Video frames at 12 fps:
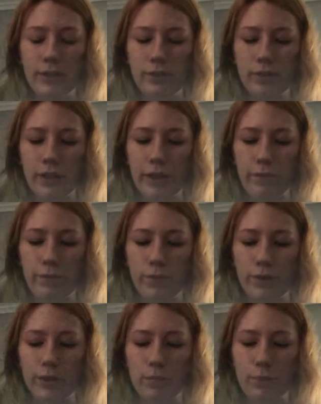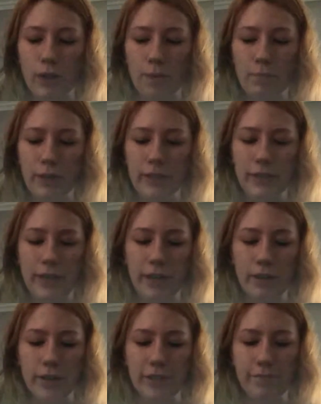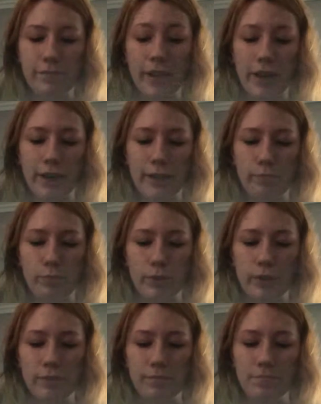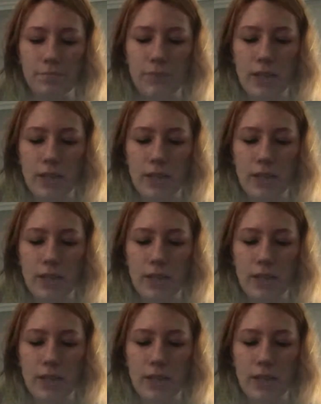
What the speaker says: Therefore, the proper container is very important.